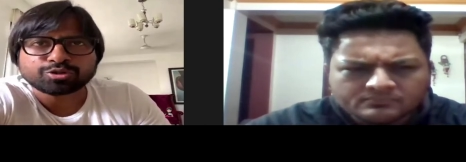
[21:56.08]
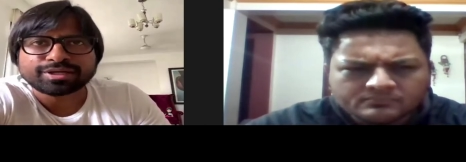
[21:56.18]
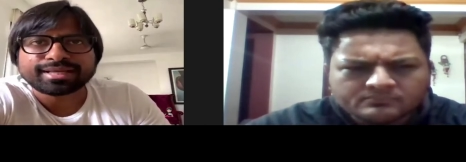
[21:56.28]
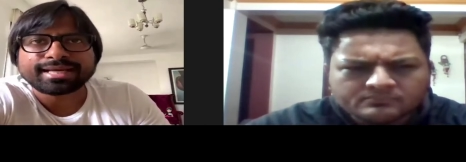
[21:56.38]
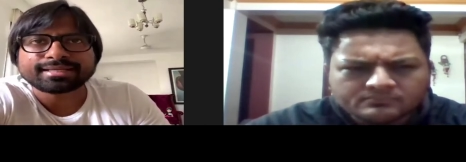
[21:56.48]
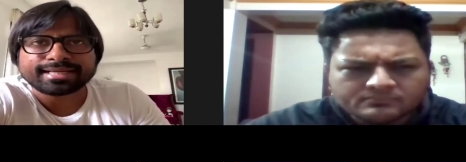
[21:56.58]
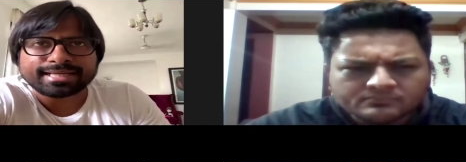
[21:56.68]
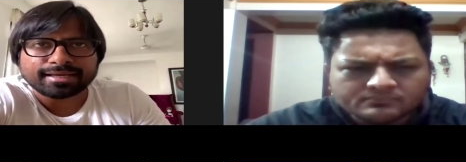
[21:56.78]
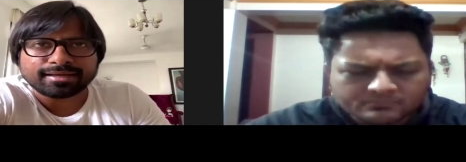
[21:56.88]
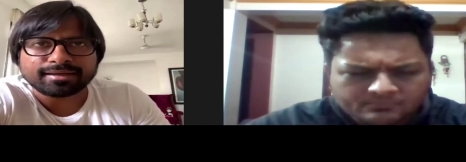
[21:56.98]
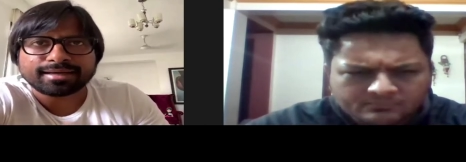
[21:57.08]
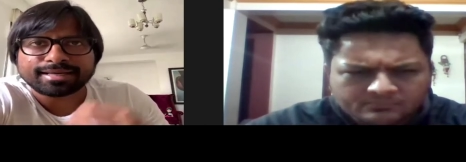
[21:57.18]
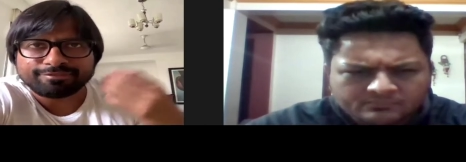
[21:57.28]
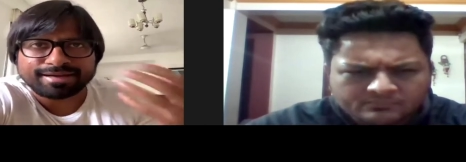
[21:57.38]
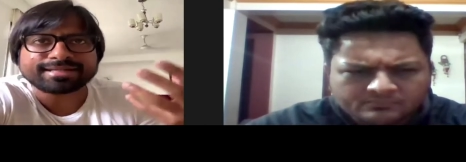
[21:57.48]
Speaker 1: create an
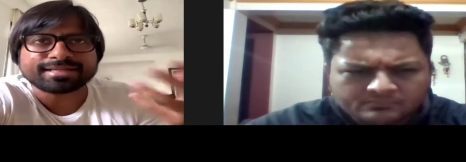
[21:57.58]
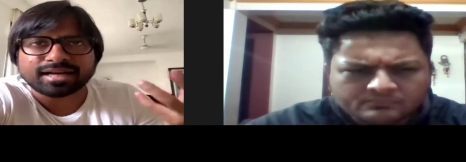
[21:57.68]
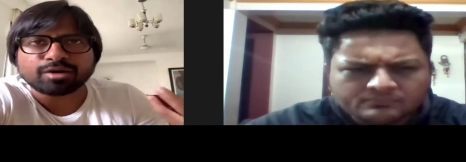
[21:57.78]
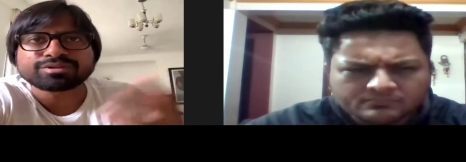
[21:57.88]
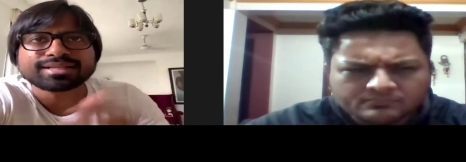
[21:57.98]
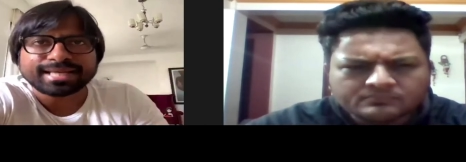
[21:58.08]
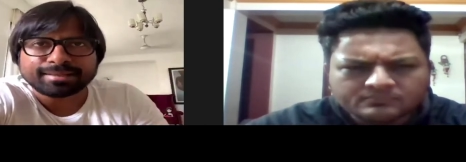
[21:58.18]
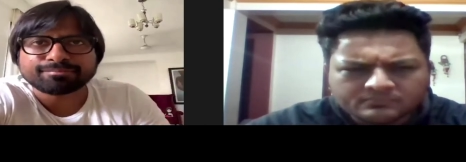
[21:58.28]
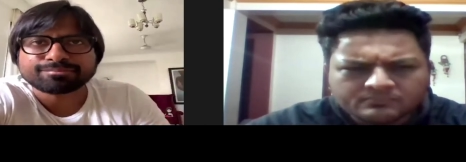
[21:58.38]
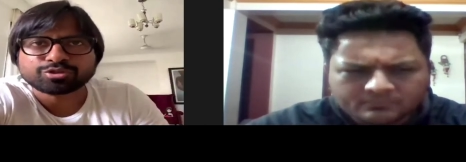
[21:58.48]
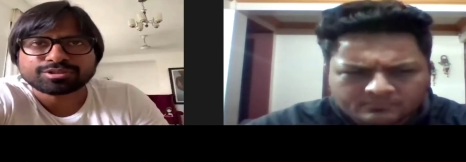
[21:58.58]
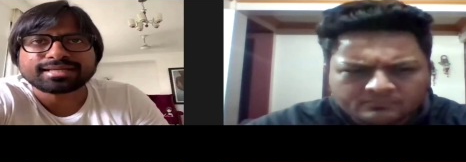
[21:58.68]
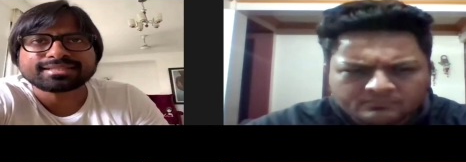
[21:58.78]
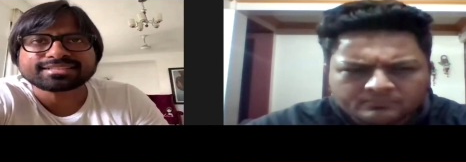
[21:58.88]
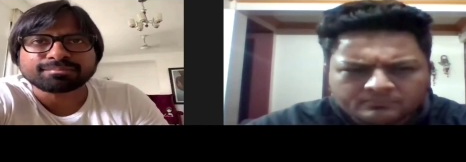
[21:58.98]
event around the game so that
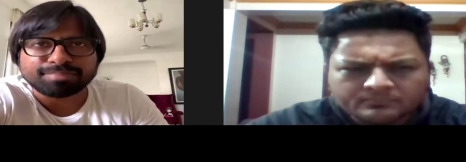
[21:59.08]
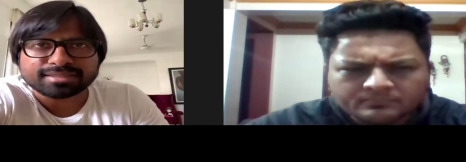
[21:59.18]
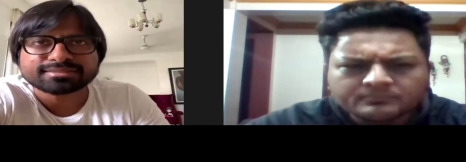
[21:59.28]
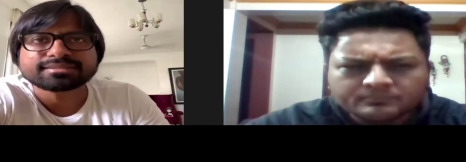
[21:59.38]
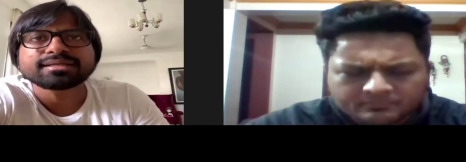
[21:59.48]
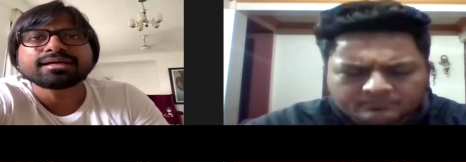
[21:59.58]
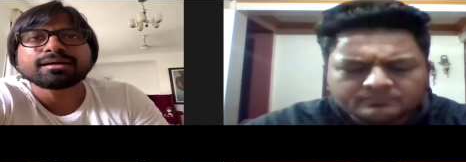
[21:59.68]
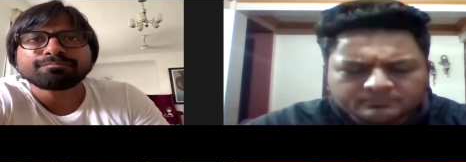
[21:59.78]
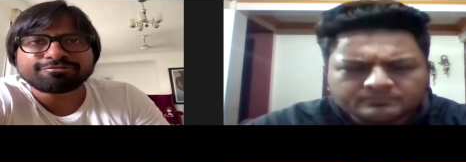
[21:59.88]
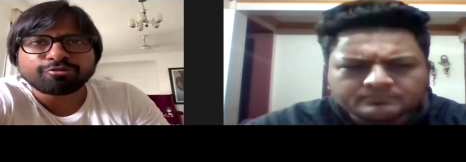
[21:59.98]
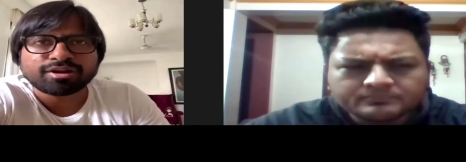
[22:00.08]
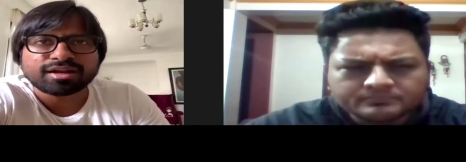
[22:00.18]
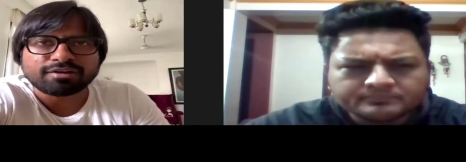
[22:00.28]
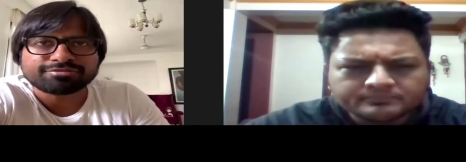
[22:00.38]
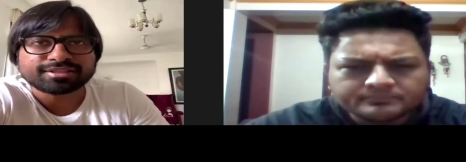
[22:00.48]
there is a buzz before and
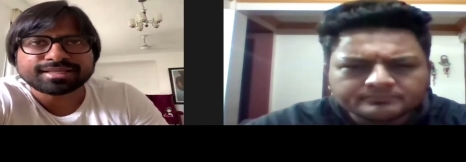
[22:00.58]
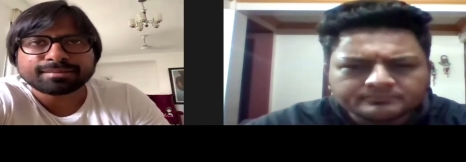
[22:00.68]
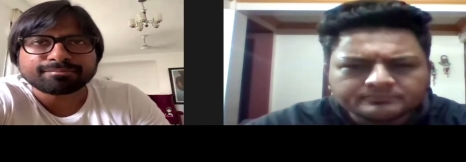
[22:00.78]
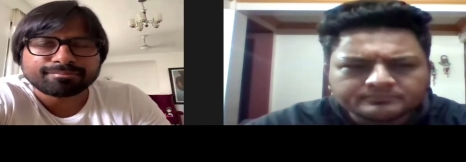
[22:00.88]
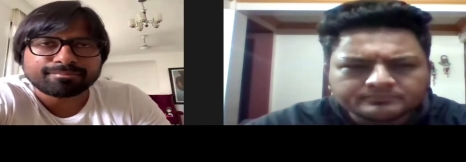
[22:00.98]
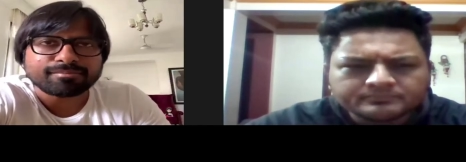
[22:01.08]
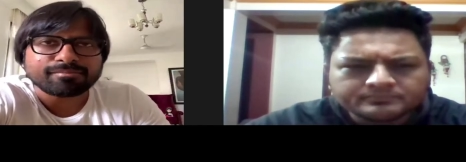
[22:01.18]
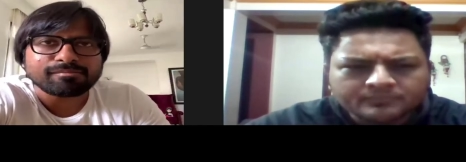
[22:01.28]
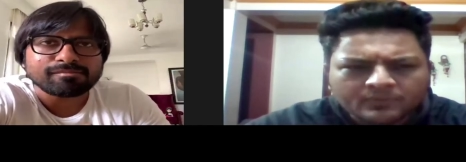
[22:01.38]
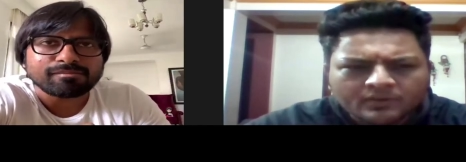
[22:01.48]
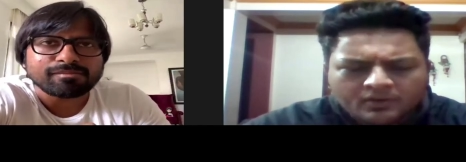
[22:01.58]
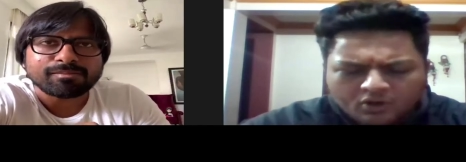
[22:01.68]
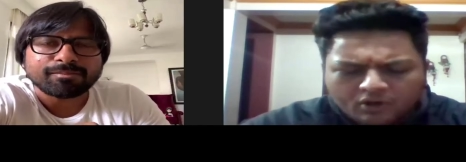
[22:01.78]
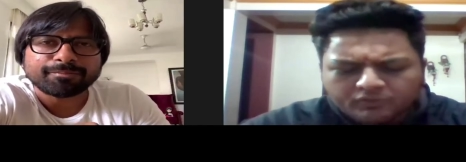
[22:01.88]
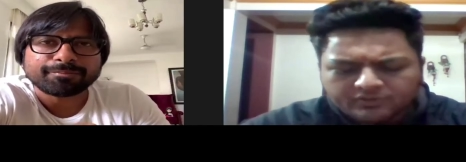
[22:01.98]
after the game.
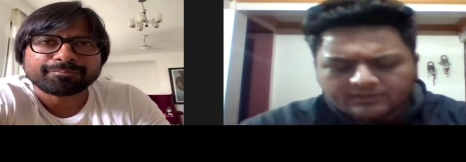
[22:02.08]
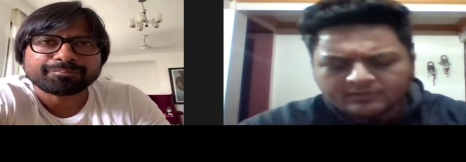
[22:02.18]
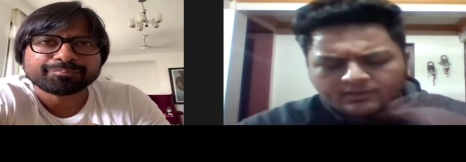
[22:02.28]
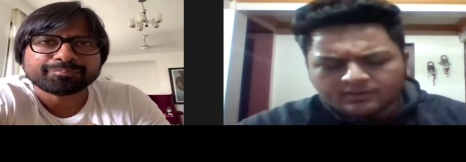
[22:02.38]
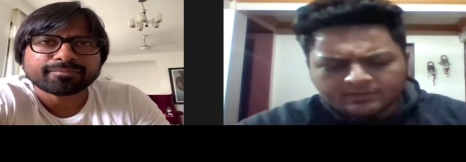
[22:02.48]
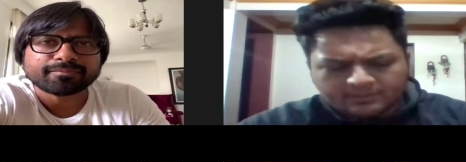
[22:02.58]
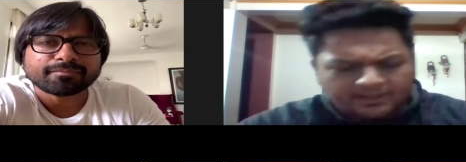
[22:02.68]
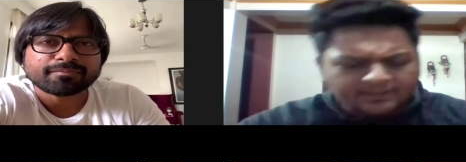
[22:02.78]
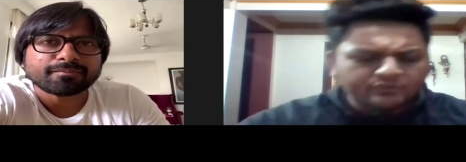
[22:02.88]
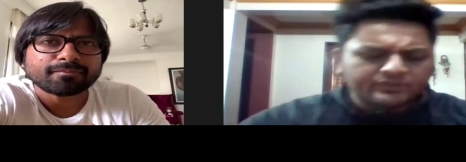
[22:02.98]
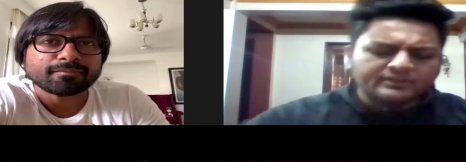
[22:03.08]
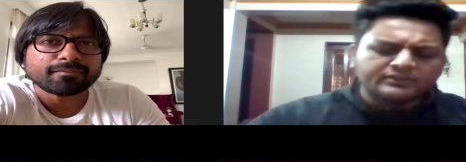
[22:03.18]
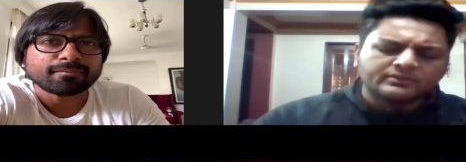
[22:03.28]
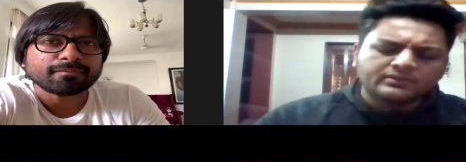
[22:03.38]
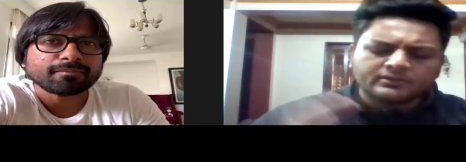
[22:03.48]
Speaker 2: Of course, and like you said,
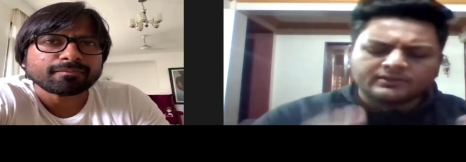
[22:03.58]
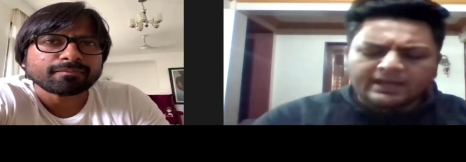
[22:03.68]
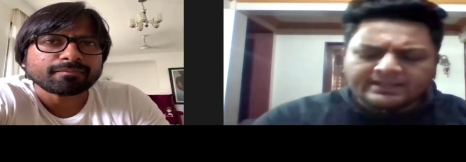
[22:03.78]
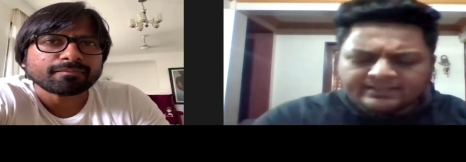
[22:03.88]
the I